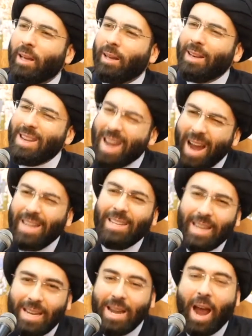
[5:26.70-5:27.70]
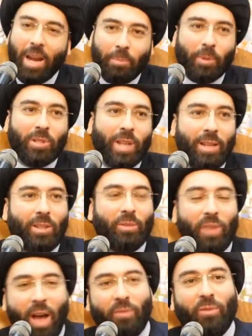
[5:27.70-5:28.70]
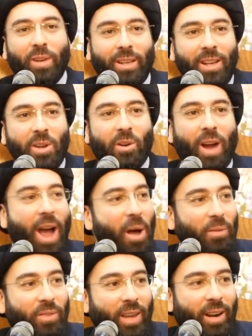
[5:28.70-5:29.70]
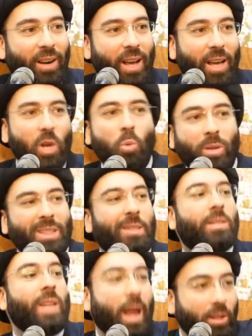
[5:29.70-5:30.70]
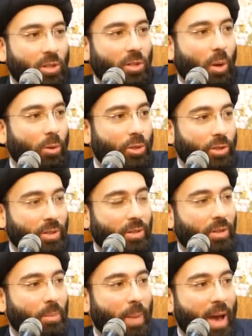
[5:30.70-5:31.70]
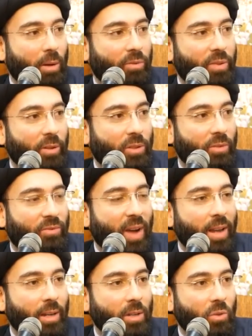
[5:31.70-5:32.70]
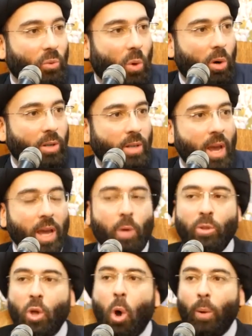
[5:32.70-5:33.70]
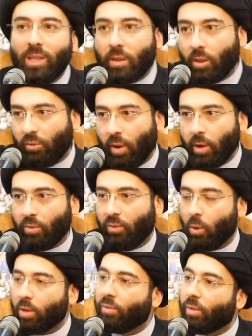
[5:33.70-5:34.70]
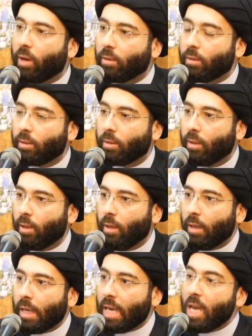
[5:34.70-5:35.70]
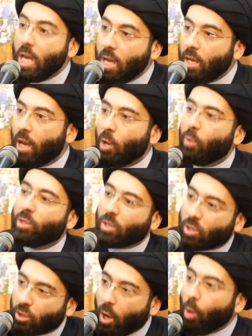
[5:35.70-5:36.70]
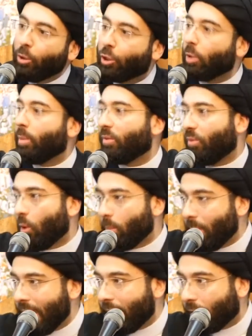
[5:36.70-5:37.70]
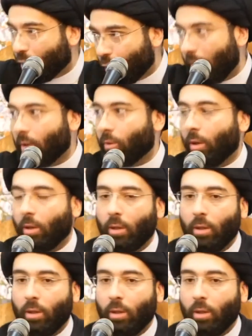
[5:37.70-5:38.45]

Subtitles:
99% of every leader out there, he wouldn't send soldiers into the battlefield to fight his wars. He was always at the very forefront. He was a soldier before being a general.